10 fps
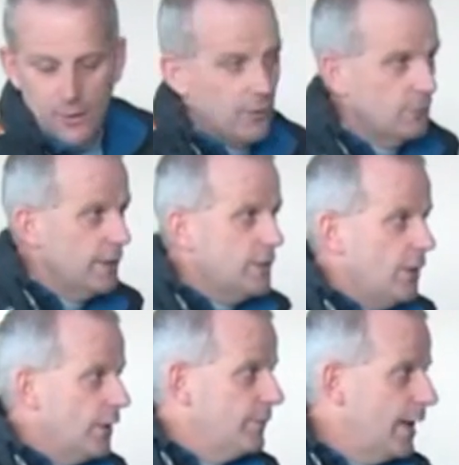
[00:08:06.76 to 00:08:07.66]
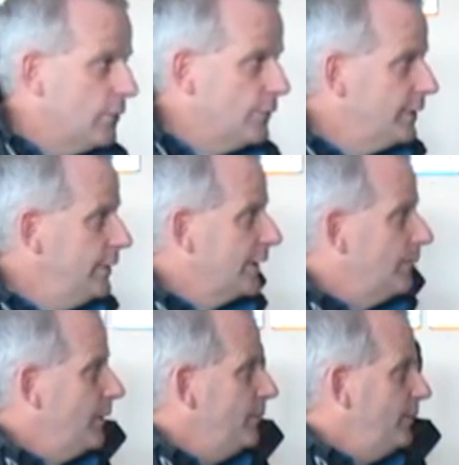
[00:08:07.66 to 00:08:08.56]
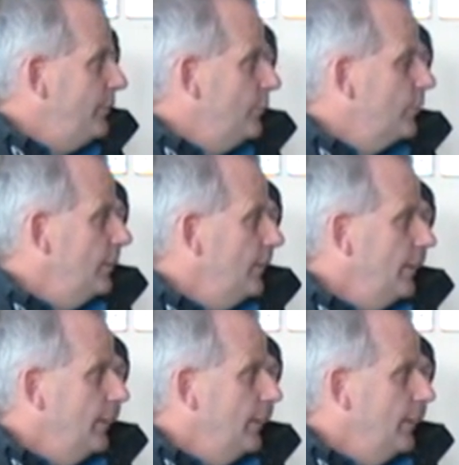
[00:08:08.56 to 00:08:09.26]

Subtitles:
The right corner back over here that might be pure